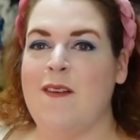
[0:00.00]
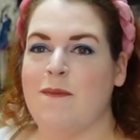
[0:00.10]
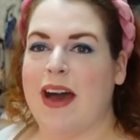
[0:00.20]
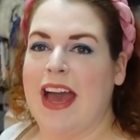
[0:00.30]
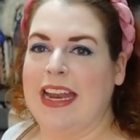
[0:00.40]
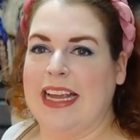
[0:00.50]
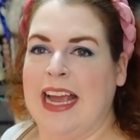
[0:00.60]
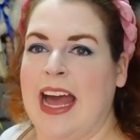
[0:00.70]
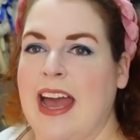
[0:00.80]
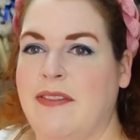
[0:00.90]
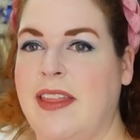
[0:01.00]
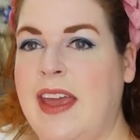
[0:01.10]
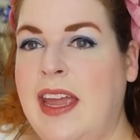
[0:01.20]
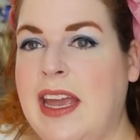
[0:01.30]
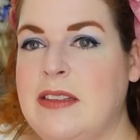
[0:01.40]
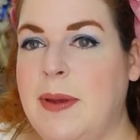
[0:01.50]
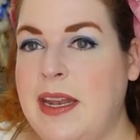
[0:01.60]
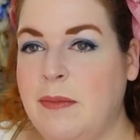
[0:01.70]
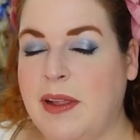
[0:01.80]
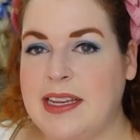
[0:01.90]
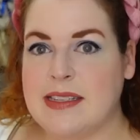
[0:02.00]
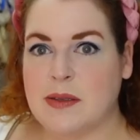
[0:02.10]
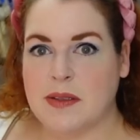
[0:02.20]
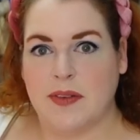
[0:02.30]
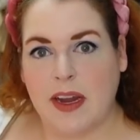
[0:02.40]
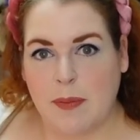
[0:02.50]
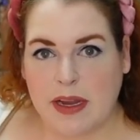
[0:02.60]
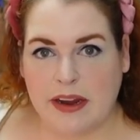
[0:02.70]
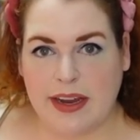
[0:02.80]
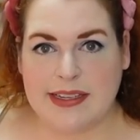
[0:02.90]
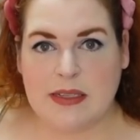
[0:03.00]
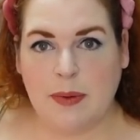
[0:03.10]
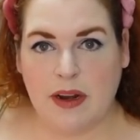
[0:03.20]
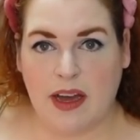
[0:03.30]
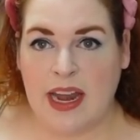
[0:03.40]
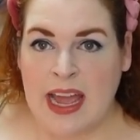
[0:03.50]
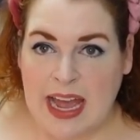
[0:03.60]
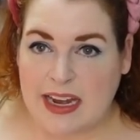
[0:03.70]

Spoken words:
But yeah, everything is pinned in place. This was very precarious to put on.